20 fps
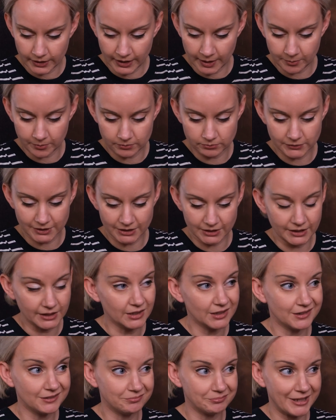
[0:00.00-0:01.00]
I'm a
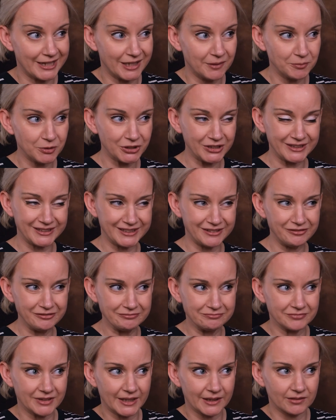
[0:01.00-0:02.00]
little manipulative.
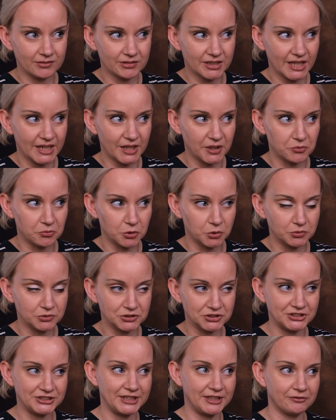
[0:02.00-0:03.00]
Can I roll
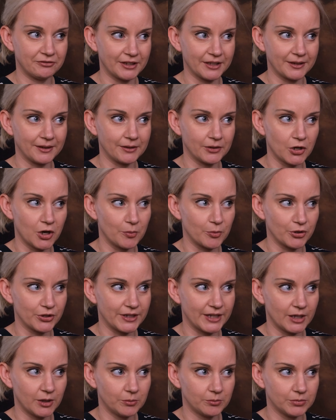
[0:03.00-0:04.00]
to see if I can calm her
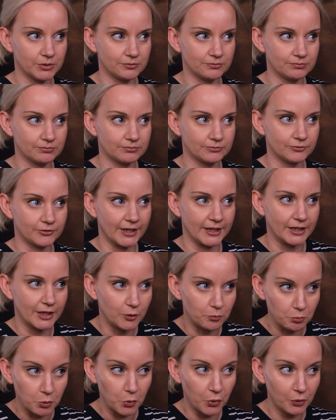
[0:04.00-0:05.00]
down, but find
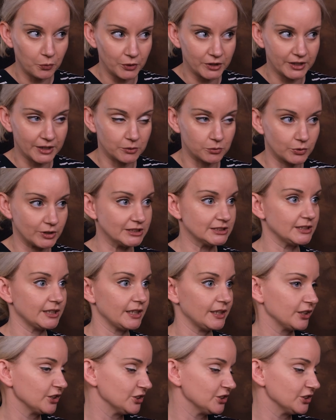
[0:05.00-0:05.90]
out more without raising any